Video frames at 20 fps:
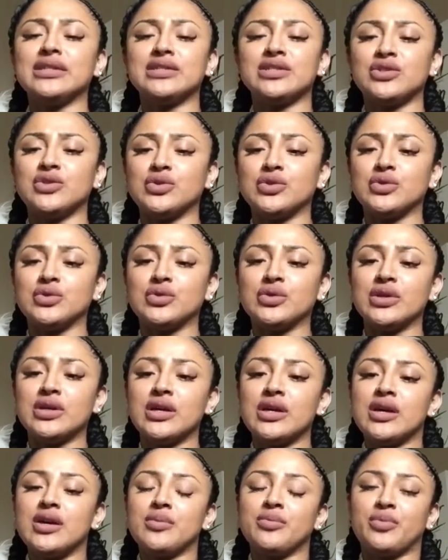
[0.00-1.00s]
to
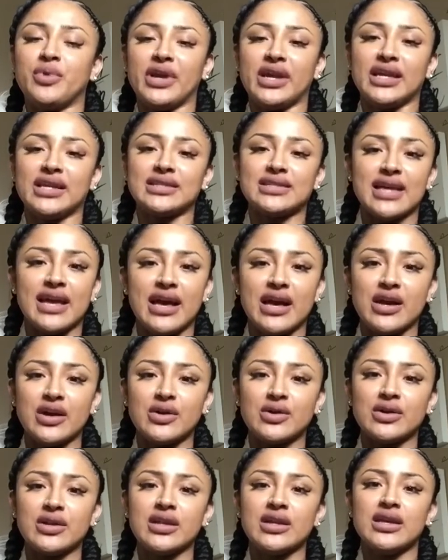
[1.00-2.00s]
break it
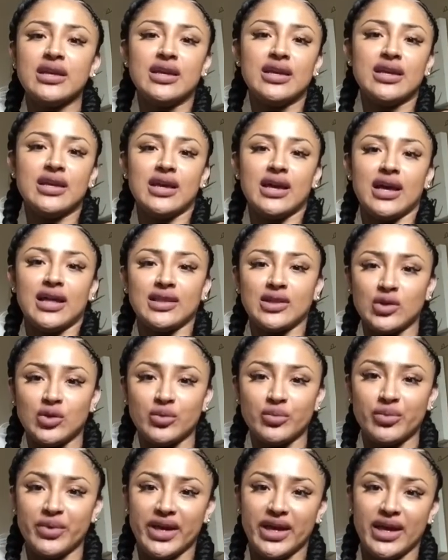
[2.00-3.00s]
down a little
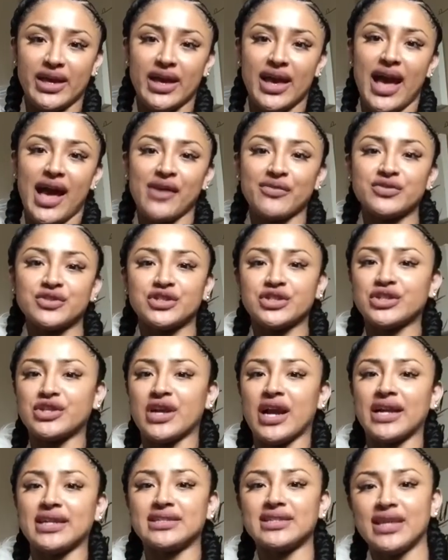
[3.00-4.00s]
bit after
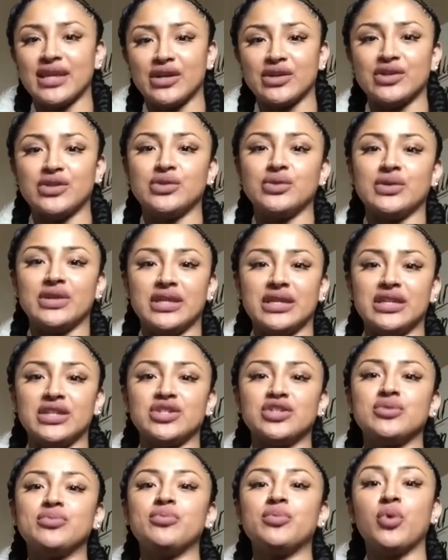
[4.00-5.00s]
I tell you
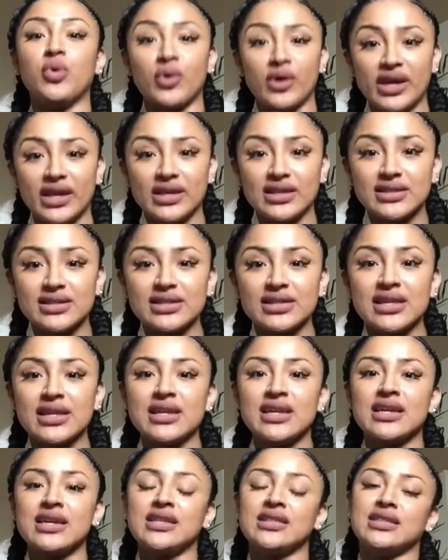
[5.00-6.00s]
each point.
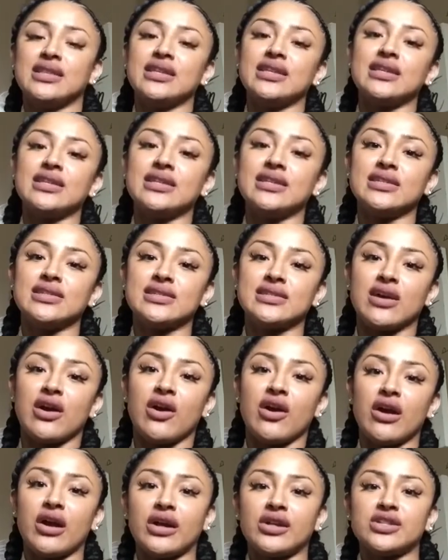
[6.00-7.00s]
These
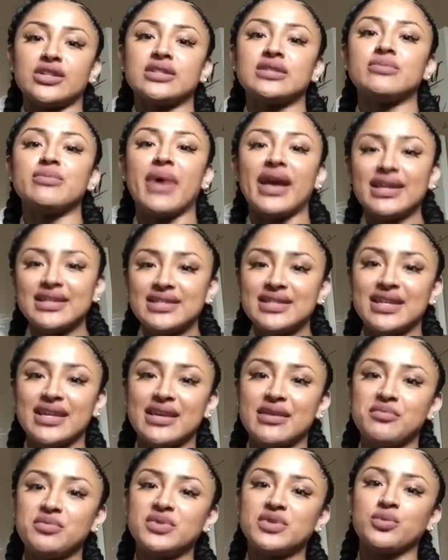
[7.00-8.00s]
are just my
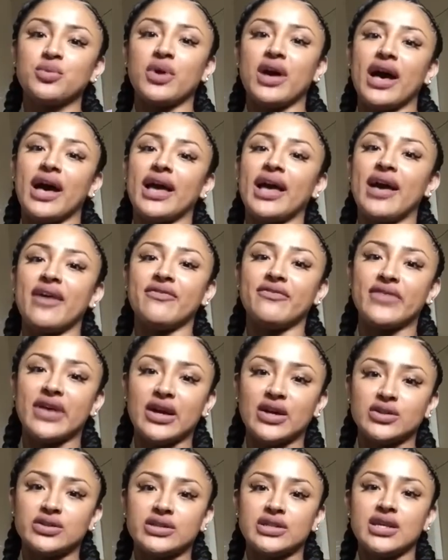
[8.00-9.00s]
tips, what I have
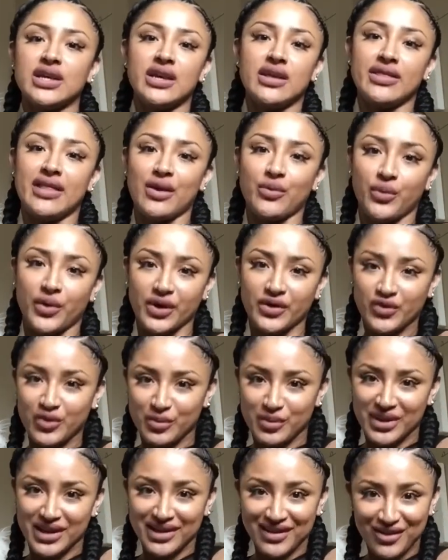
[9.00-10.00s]
found that worked for
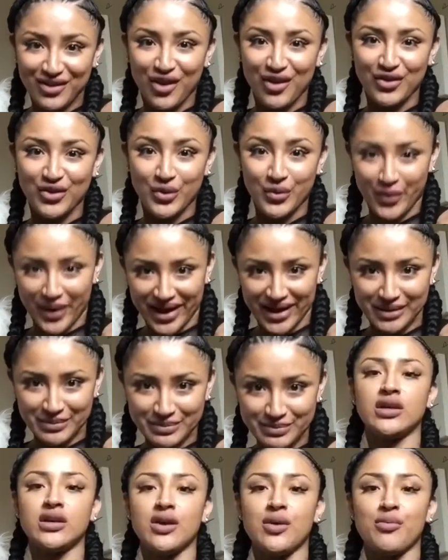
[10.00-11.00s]
me along the way.
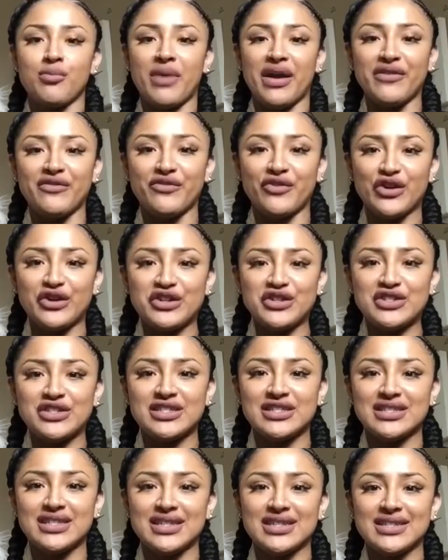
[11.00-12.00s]
My
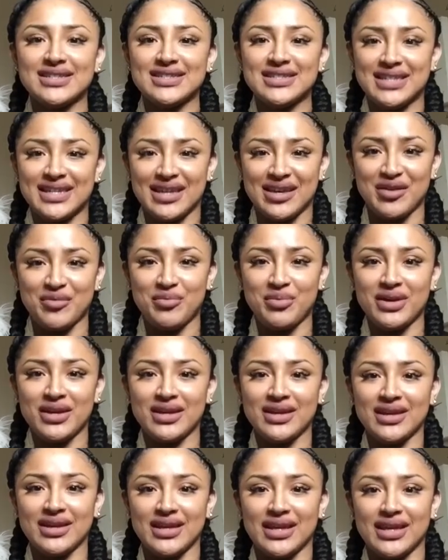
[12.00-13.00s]
first tip
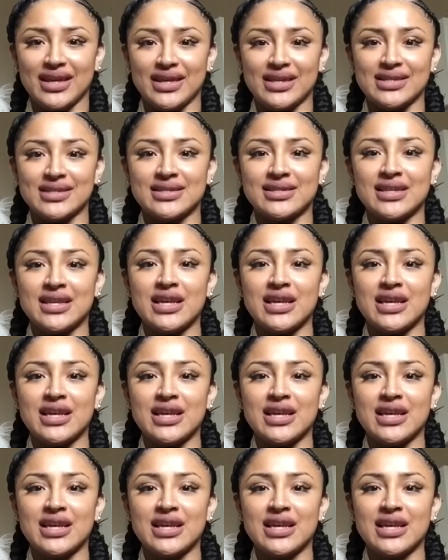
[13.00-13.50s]
is